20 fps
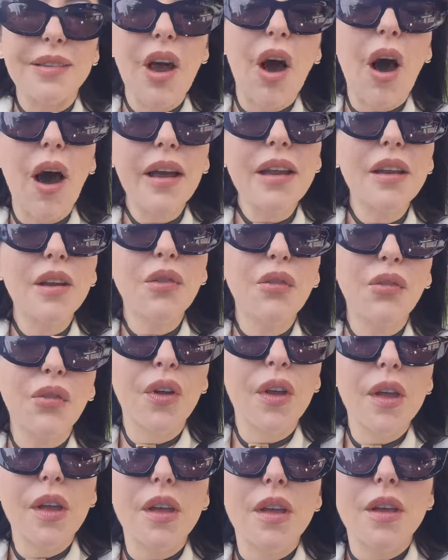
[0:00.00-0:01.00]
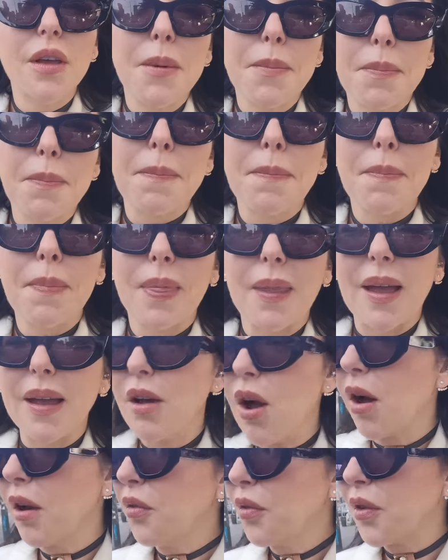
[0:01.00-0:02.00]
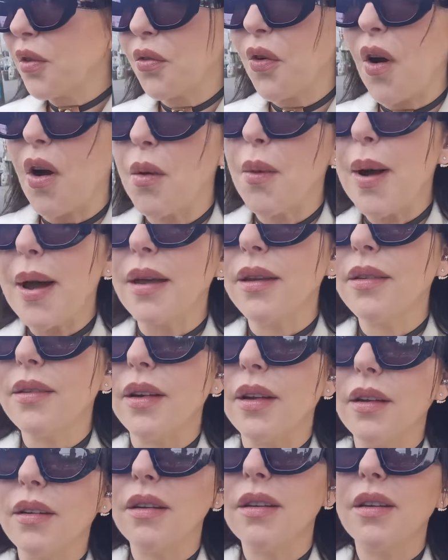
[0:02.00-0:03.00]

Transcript: kind of as far away, isn't it?